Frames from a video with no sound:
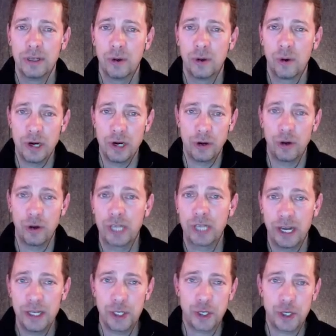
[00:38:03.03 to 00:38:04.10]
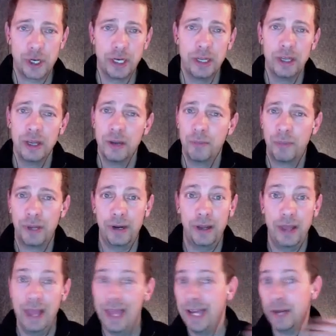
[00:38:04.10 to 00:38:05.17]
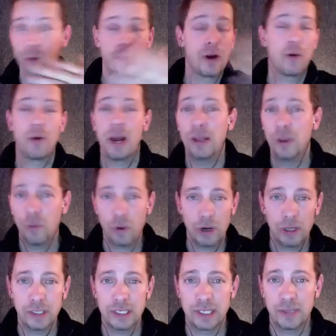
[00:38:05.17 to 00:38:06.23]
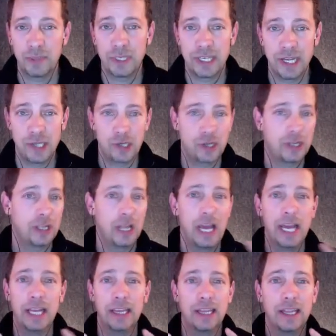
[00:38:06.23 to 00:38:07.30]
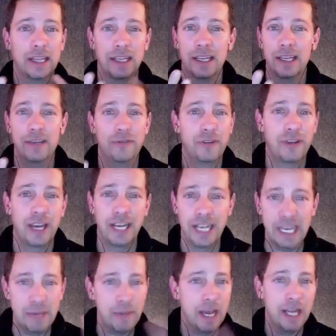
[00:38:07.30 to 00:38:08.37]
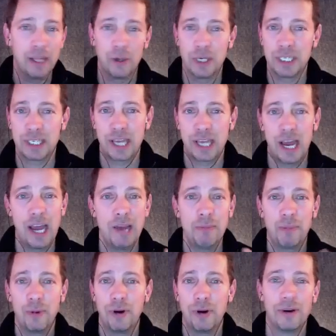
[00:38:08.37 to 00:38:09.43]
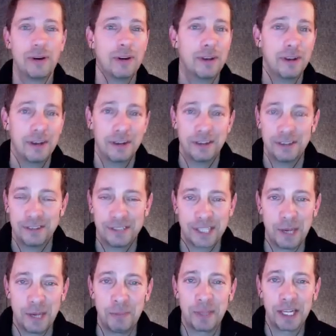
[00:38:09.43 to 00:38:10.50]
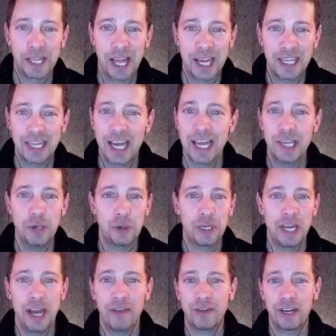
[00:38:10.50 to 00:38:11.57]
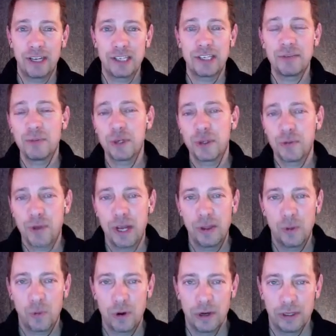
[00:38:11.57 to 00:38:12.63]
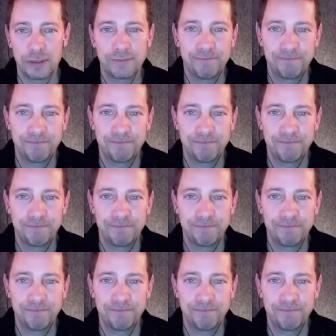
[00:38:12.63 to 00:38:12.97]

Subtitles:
or in your own country, but anywhere around the world as a potential client. That if you got email or Skype or something like that, you can have customers around the world.